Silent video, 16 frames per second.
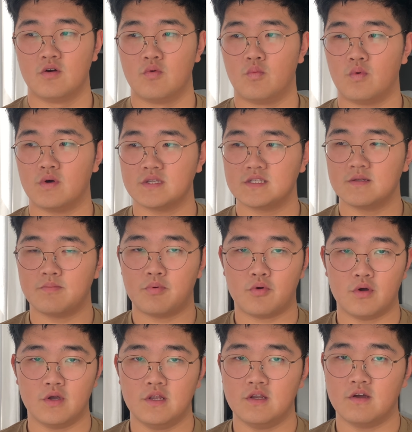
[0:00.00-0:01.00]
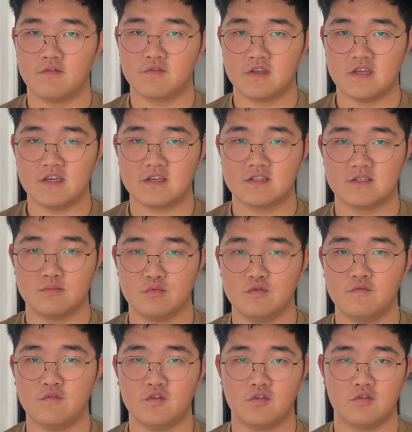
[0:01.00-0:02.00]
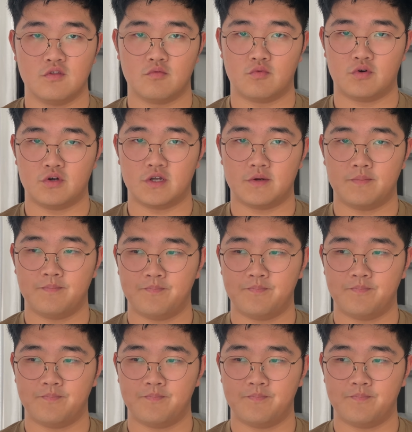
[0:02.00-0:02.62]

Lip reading: What's the point of kick to move you through the water?